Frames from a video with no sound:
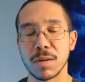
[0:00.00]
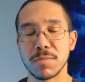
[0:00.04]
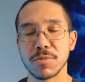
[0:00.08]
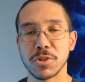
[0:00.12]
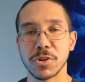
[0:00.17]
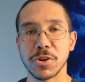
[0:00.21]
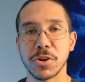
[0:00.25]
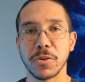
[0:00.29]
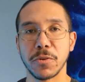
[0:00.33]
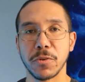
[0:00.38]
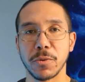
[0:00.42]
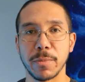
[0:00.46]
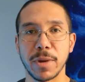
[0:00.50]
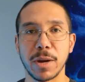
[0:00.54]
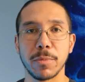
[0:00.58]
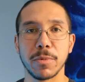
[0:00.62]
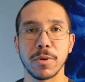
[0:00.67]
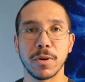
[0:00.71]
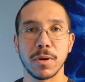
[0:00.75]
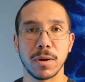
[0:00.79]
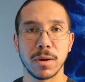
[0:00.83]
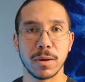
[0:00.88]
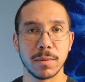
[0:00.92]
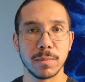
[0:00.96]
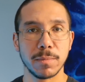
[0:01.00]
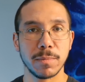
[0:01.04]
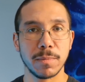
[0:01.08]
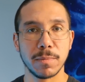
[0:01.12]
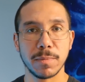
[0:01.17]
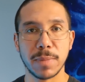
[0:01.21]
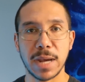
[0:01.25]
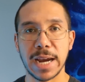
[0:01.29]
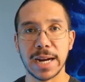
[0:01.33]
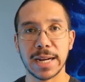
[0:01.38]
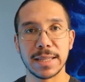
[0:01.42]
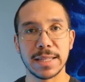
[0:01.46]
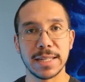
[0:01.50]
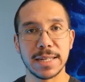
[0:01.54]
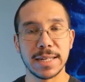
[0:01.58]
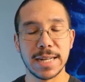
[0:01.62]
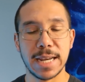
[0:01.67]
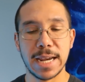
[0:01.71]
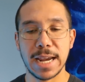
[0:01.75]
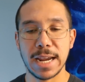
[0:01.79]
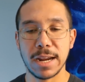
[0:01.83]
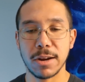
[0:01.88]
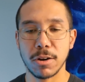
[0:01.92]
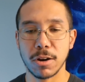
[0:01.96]
I'm sure you remember back in the
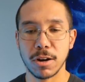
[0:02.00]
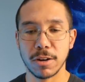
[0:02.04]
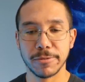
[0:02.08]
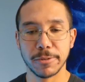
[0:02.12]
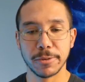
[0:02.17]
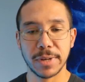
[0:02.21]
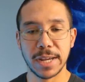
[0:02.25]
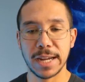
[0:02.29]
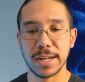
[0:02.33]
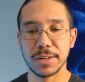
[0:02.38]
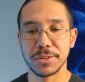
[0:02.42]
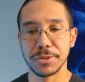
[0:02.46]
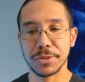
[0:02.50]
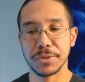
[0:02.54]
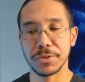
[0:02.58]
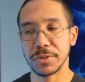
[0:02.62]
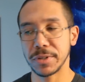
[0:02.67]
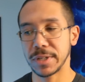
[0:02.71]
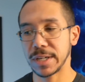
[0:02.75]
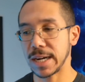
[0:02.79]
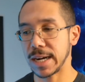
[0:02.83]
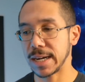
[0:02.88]
day, RFK Jr.